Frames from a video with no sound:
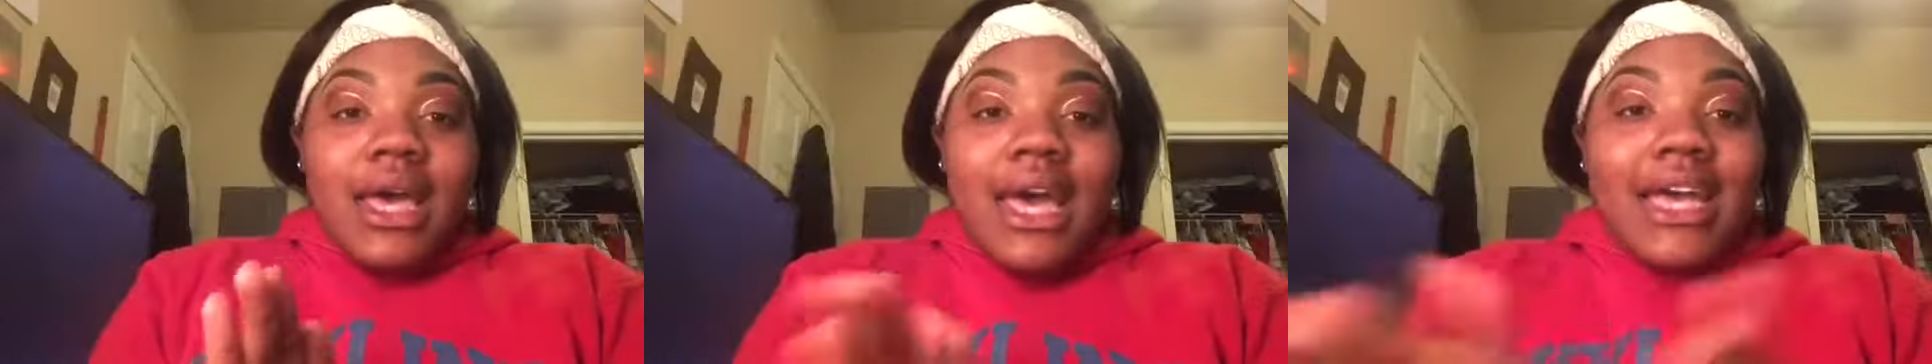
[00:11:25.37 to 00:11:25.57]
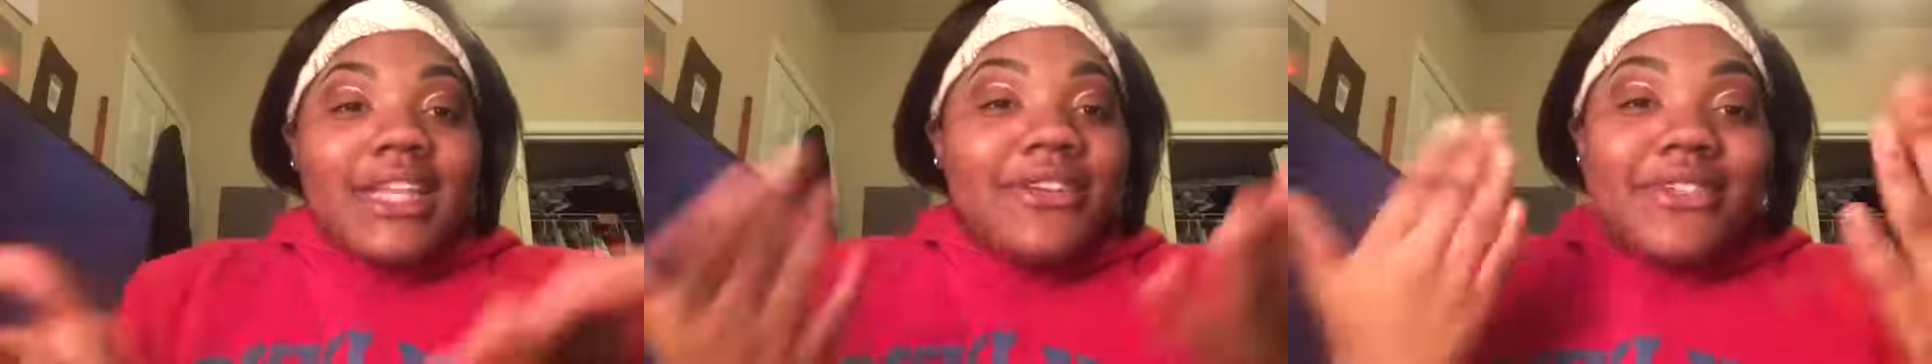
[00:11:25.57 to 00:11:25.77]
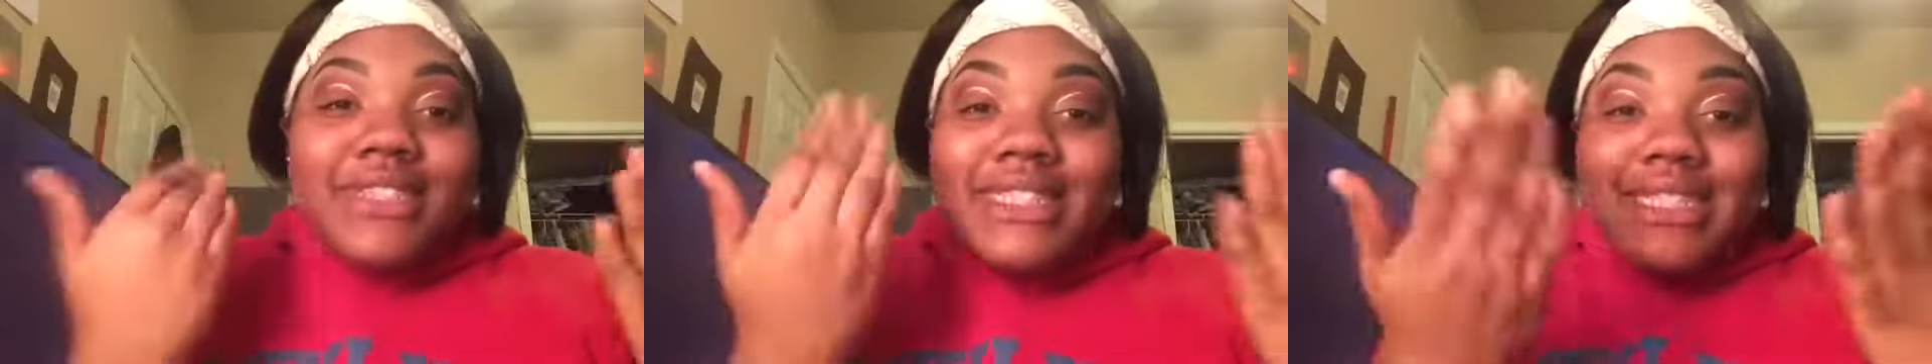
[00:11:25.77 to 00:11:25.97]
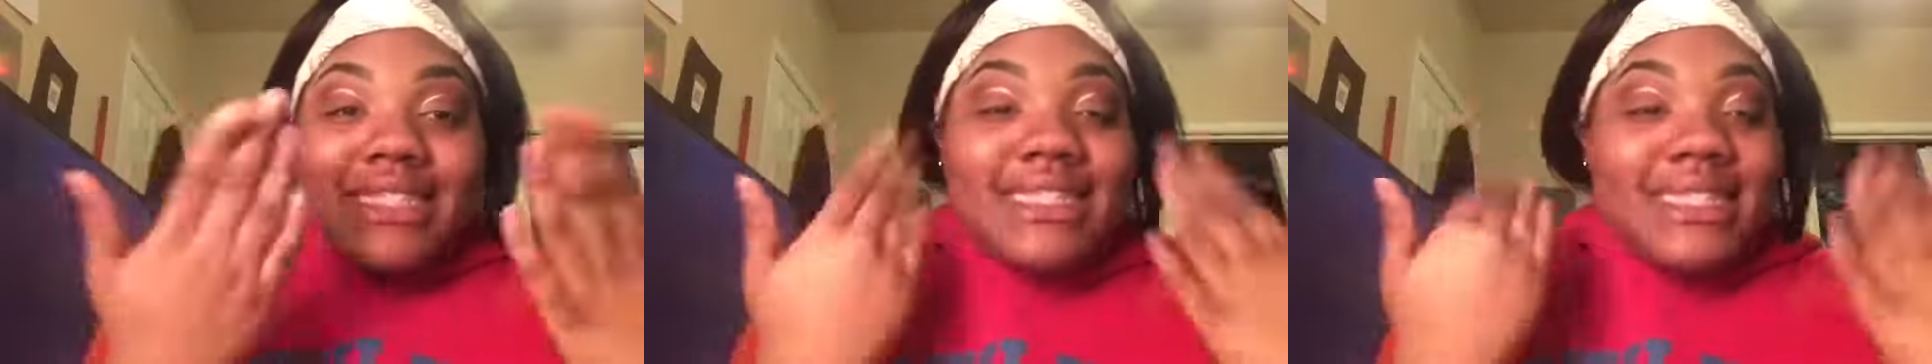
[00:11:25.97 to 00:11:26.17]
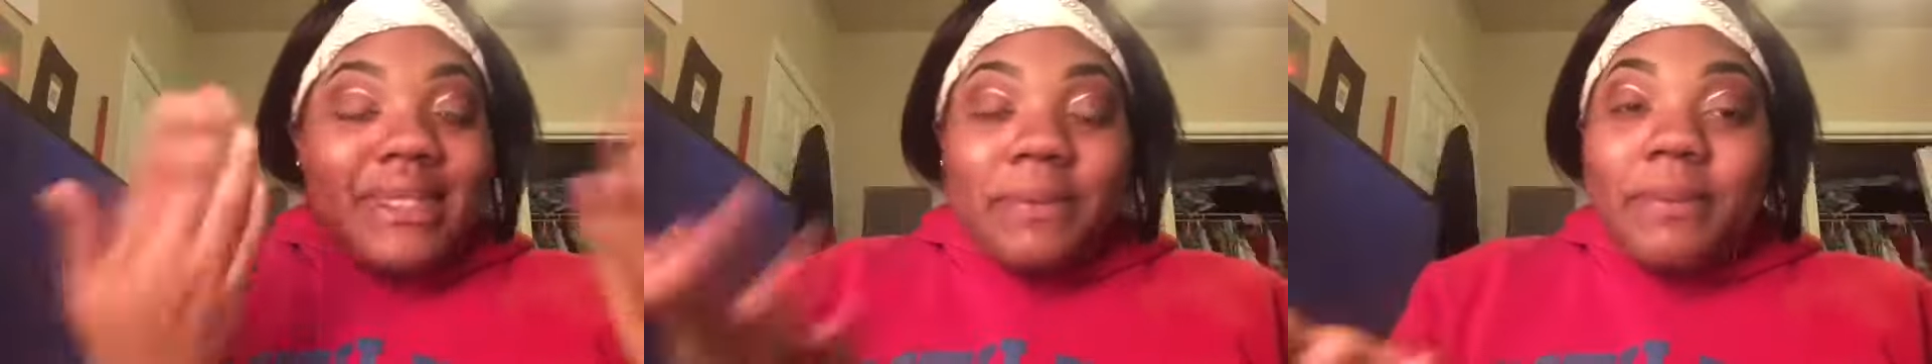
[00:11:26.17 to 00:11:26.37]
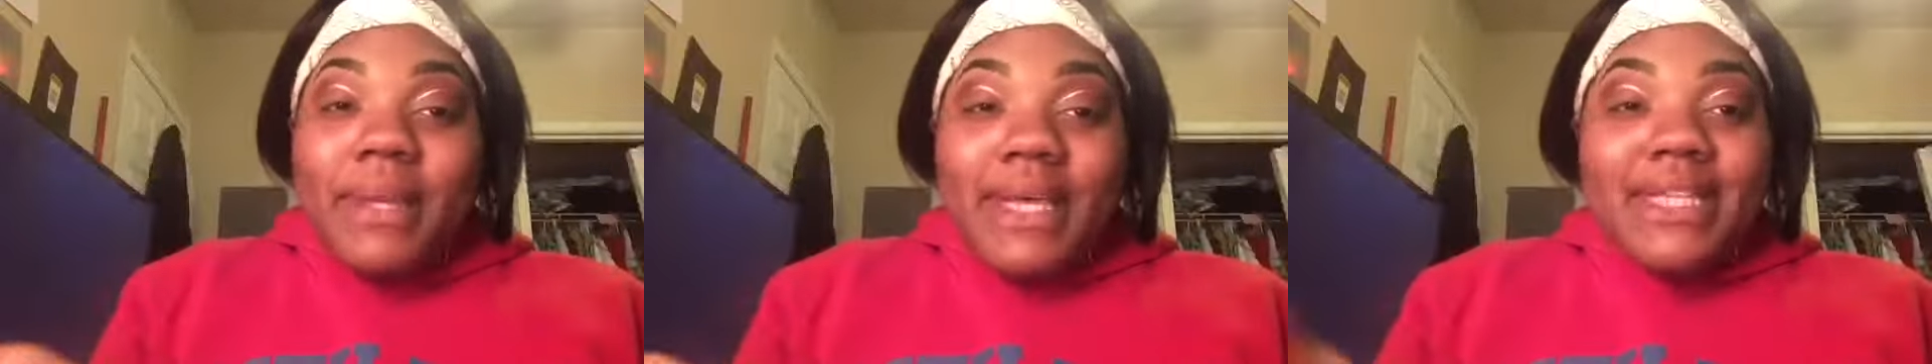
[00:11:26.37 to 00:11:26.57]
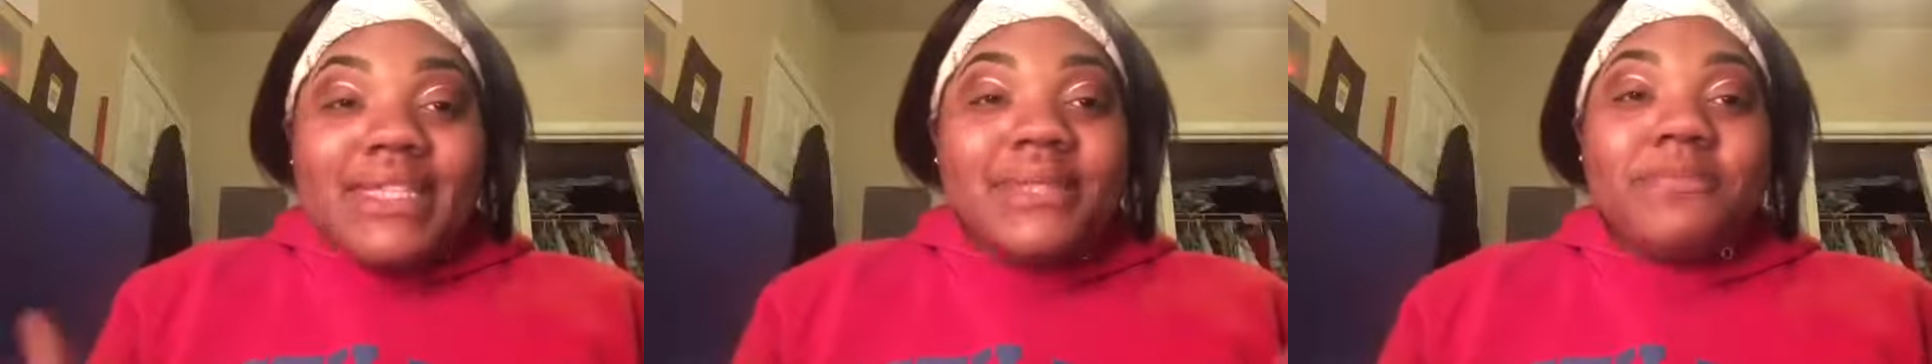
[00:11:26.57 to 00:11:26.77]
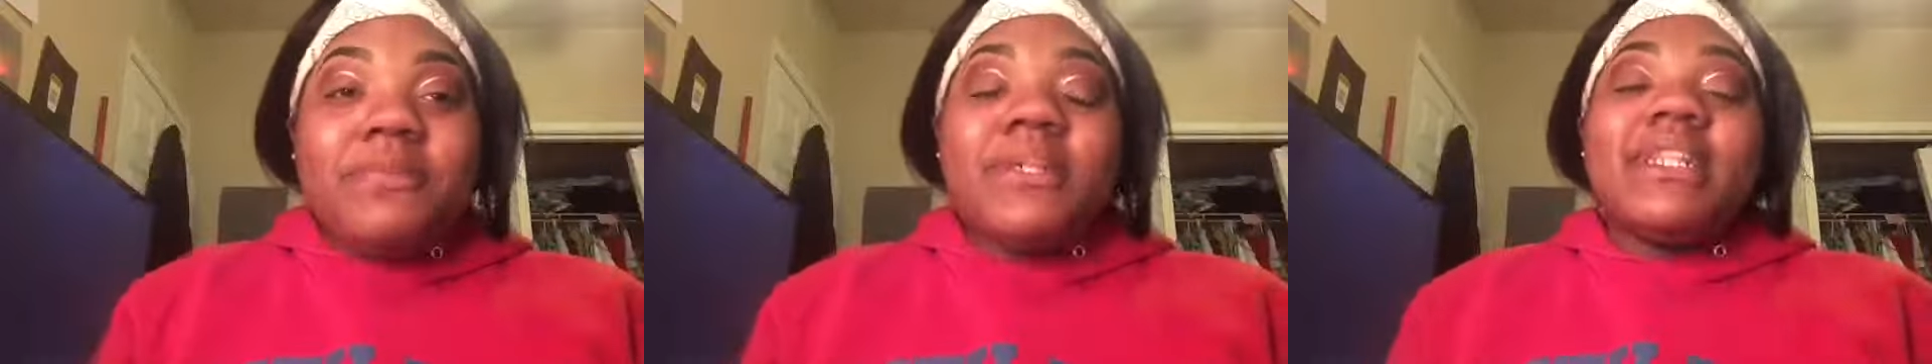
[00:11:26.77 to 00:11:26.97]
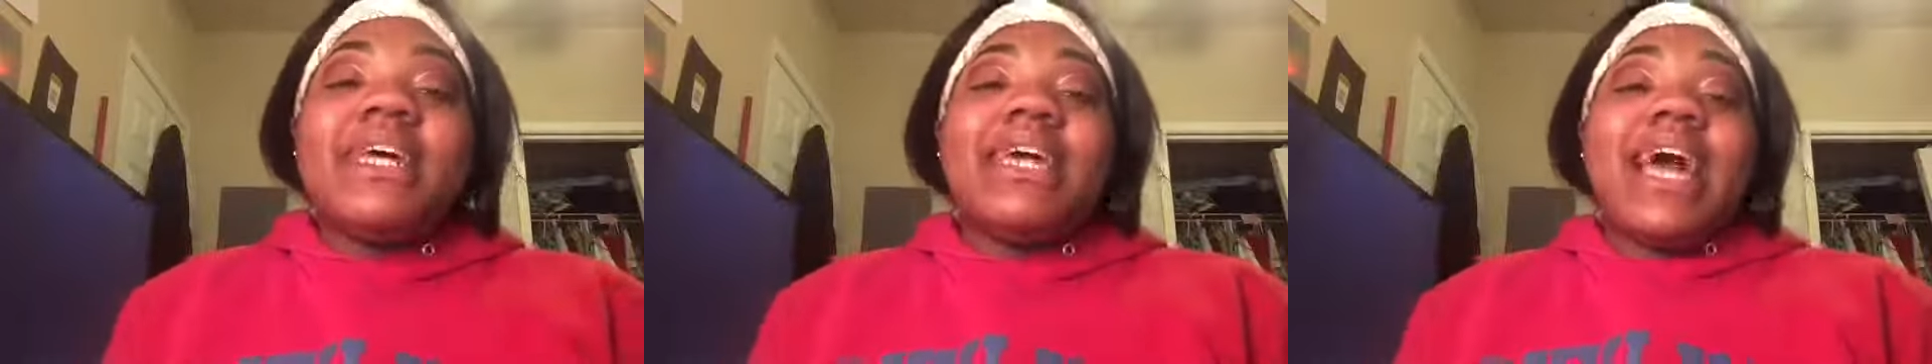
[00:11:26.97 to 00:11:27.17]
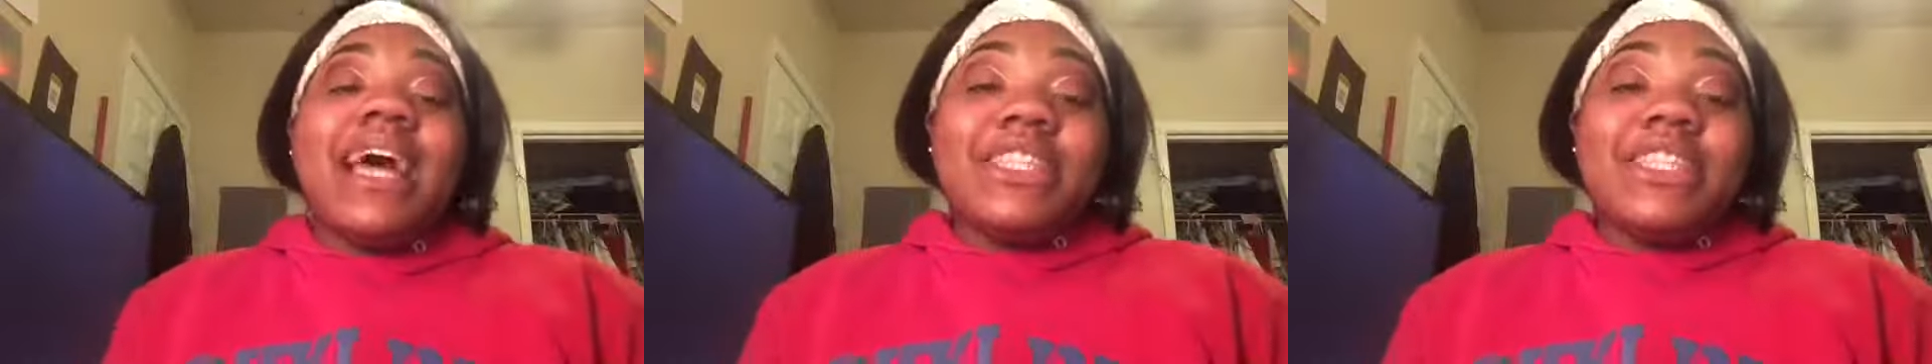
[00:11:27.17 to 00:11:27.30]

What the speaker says: I know it isn't the best, but like,